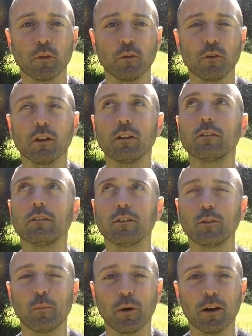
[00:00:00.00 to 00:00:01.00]
You can listen
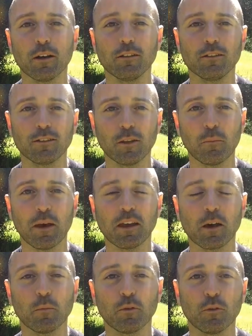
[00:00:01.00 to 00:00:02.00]
to the birds that may
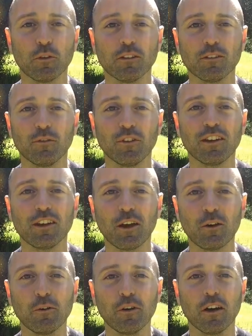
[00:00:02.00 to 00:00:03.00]
come through this
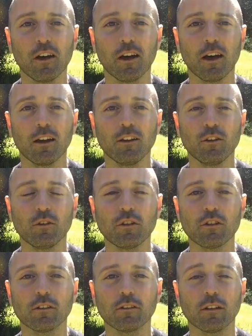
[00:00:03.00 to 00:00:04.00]
video, and you
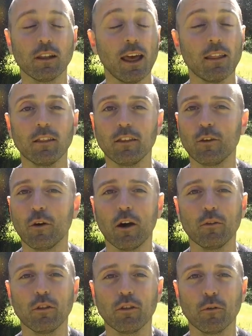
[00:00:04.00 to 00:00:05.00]
can just let your
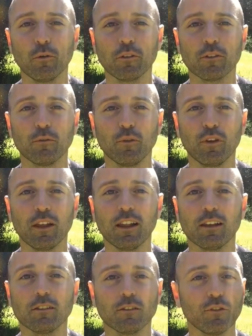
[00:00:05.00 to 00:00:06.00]
own thoughts and
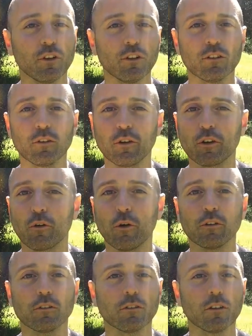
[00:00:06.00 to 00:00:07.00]
feelings filter
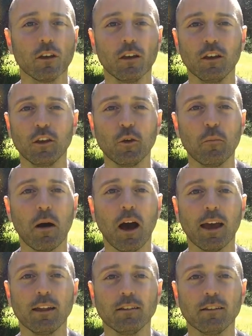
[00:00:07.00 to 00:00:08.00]
across your
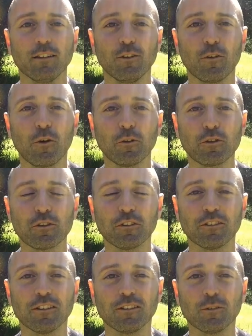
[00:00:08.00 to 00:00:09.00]
mind, your
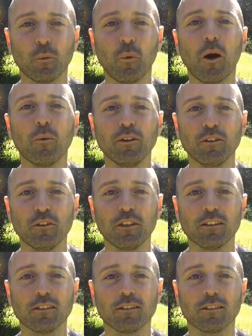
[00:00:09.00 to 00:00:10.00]
consciousness, while we do
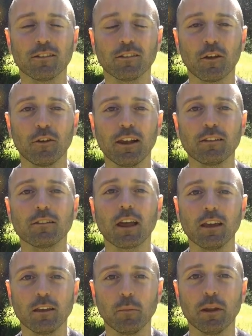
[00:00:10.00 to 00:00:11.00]
this. So let's
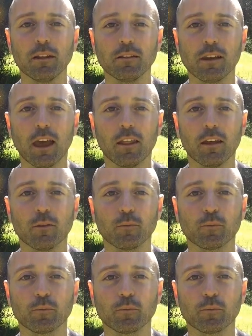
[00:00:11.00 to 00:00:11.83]
take a minute together.